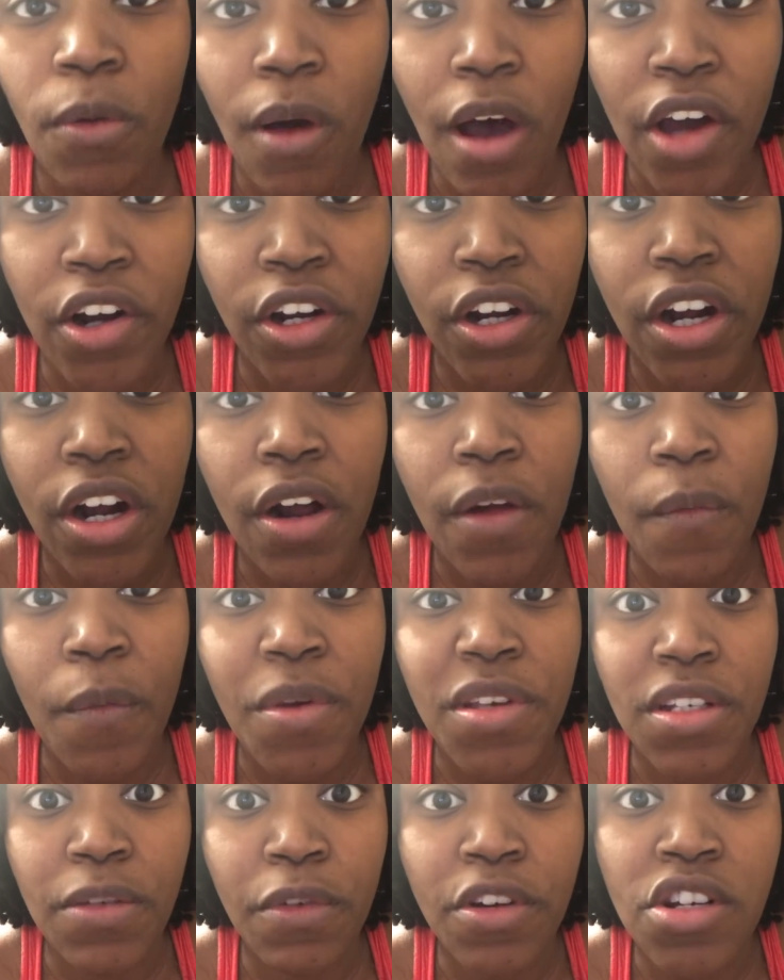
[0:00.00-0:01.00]
Florida
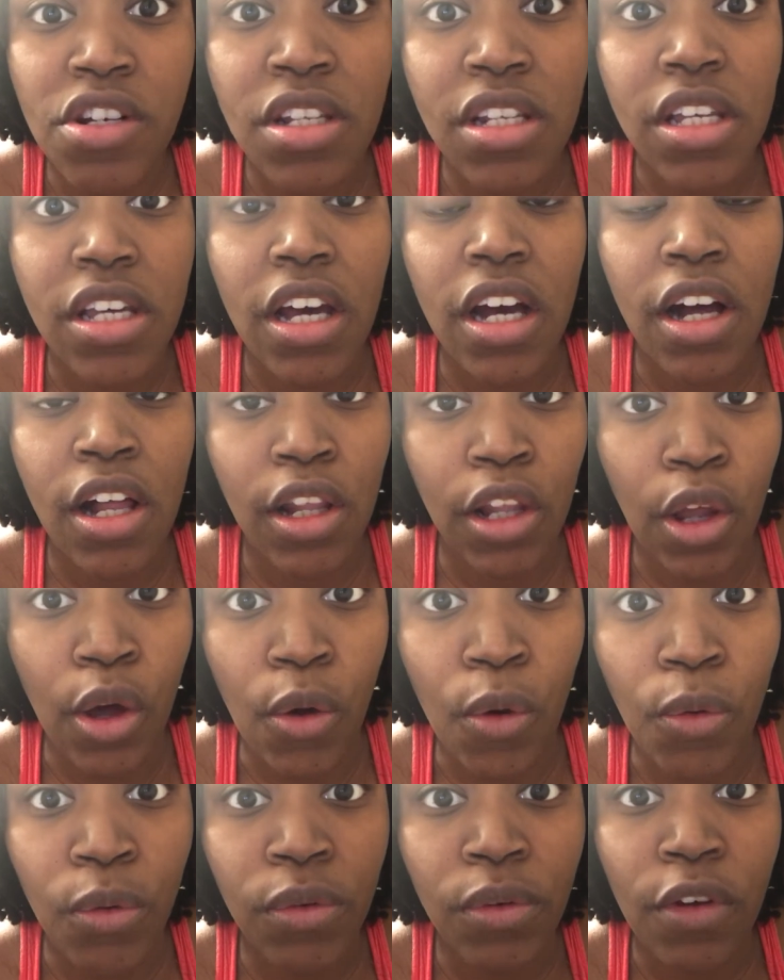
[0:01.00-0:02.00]
water was originally
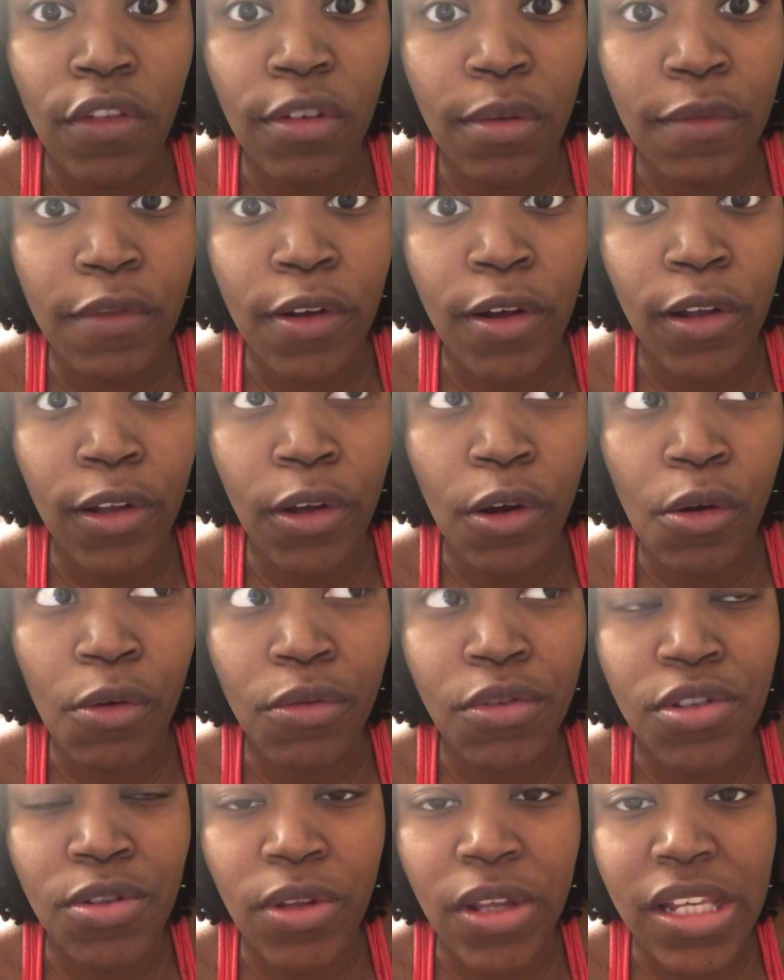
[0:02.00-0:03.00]
a cologne, a form
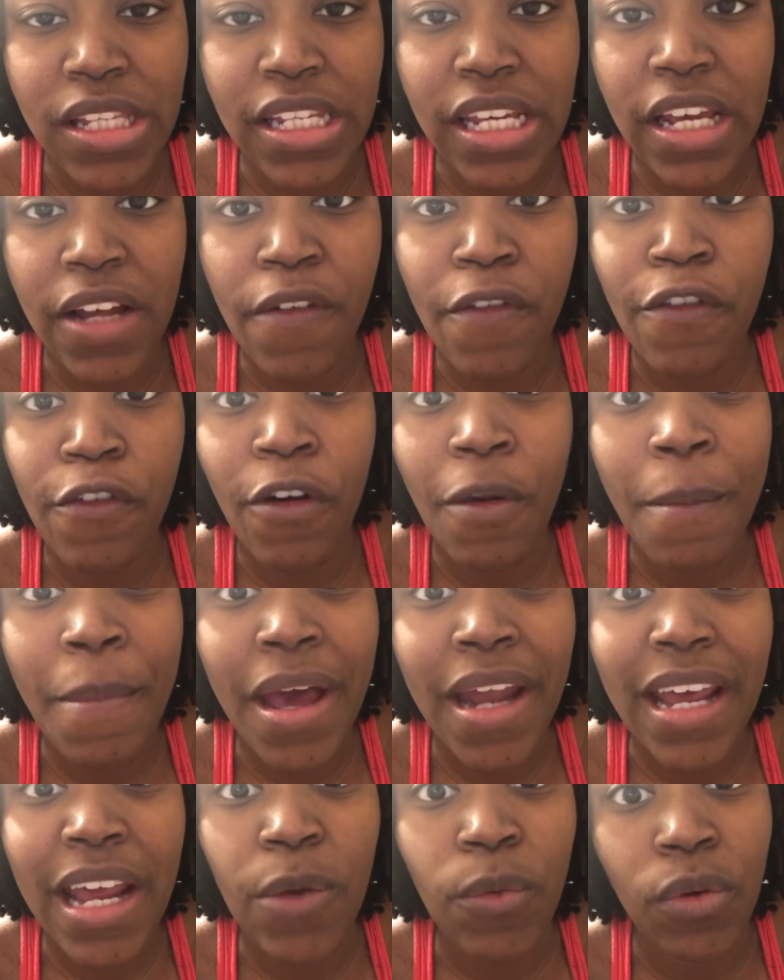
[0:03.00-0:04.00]
of cologne, so they say,
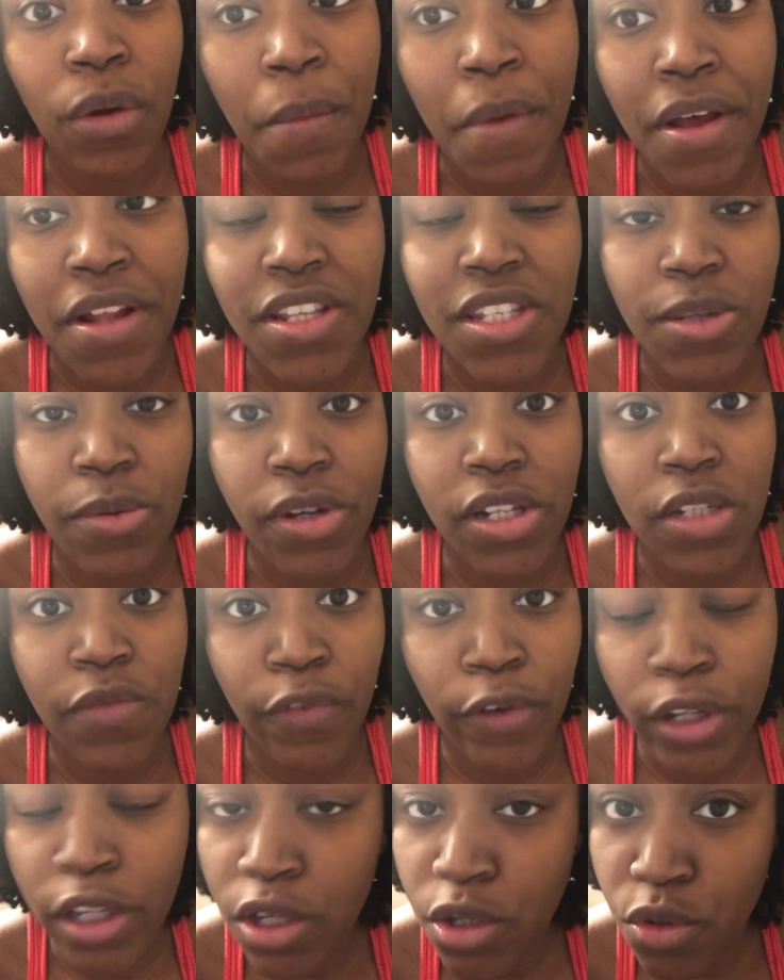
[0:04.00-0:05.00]
for men and
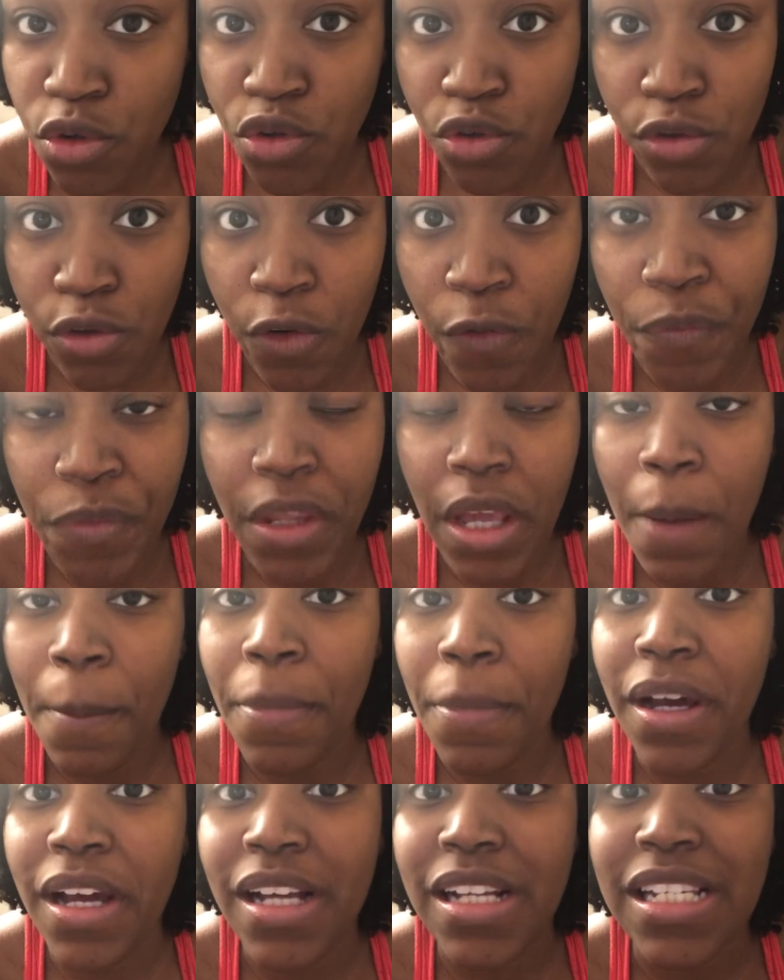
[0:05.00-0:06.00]
women, so it's fairly
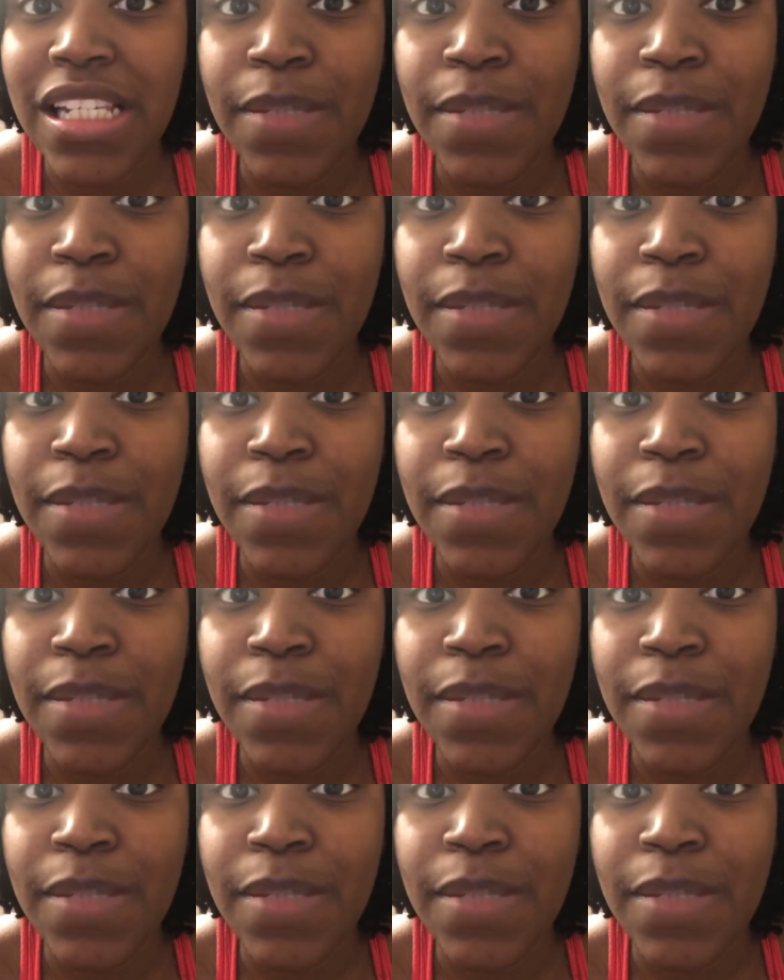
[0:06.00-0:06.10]
neutral,